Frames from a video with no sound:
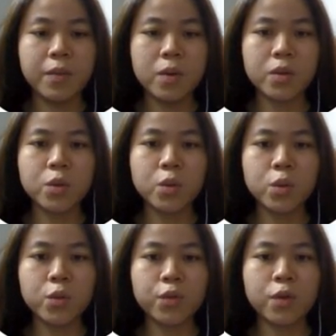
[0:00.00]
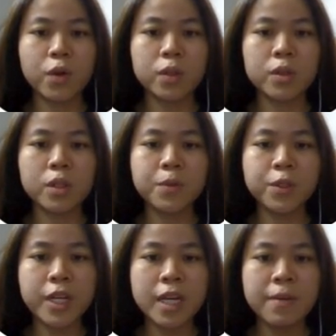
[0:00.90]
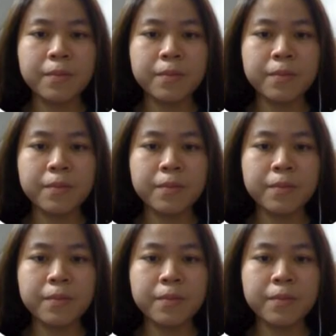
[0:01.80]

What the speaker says: Then we also do for top tray